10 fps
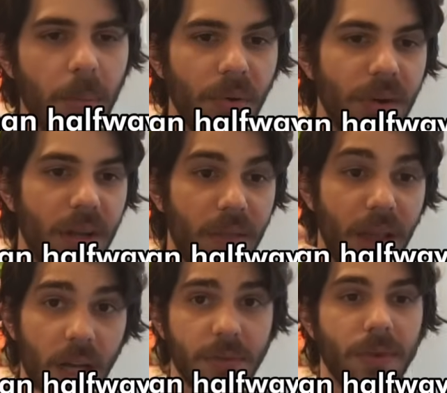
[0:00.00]
But in
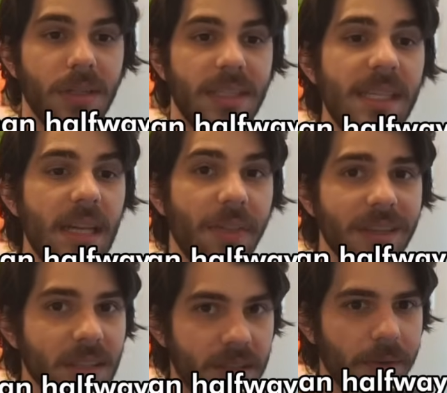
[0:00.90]
the Ostfront D,
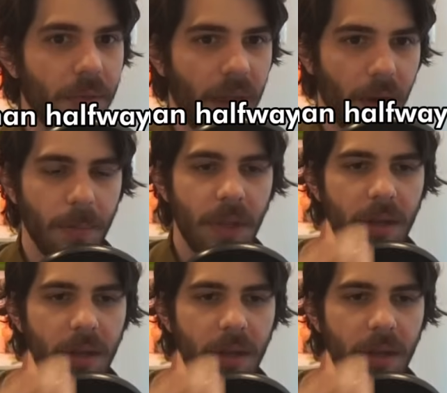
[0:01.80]
that's still there.